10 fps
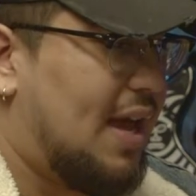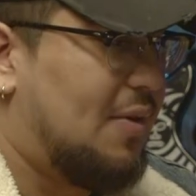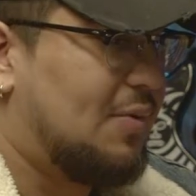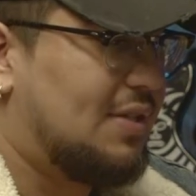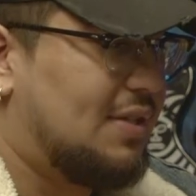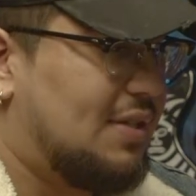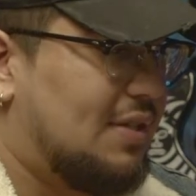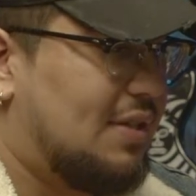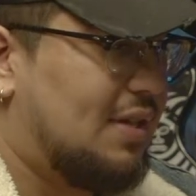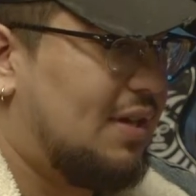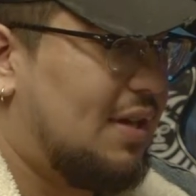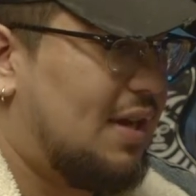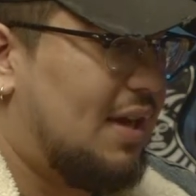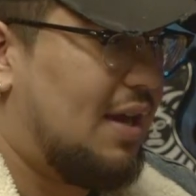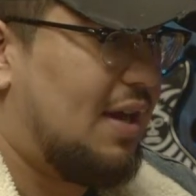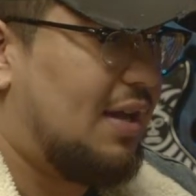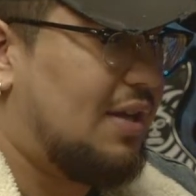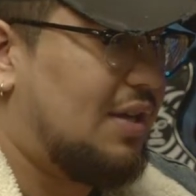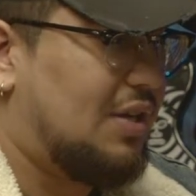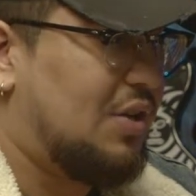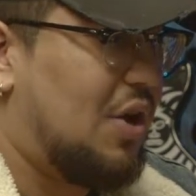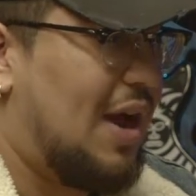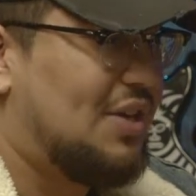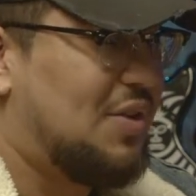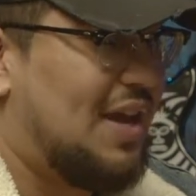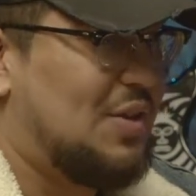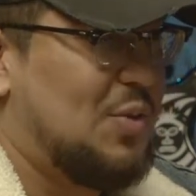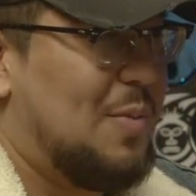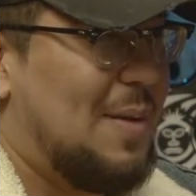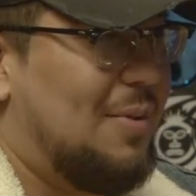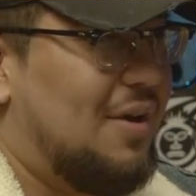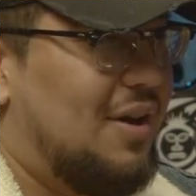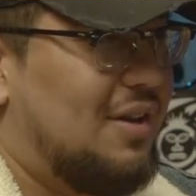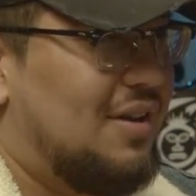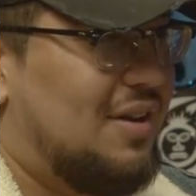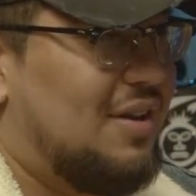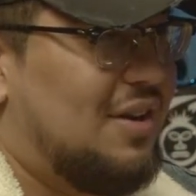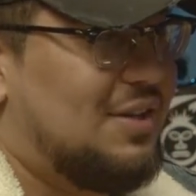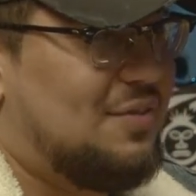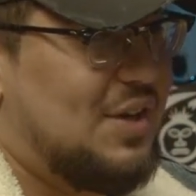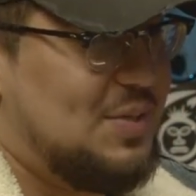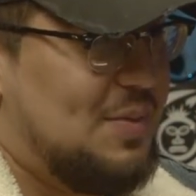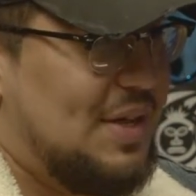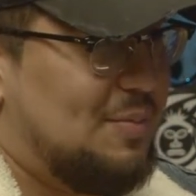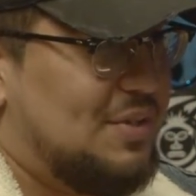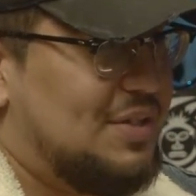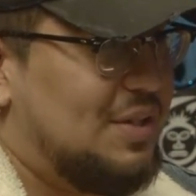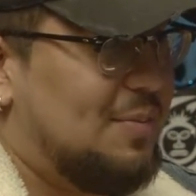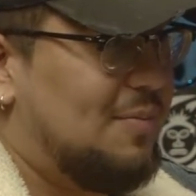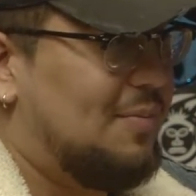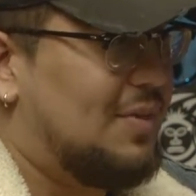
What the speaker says: it was, I try to do my part as far as being Muslim.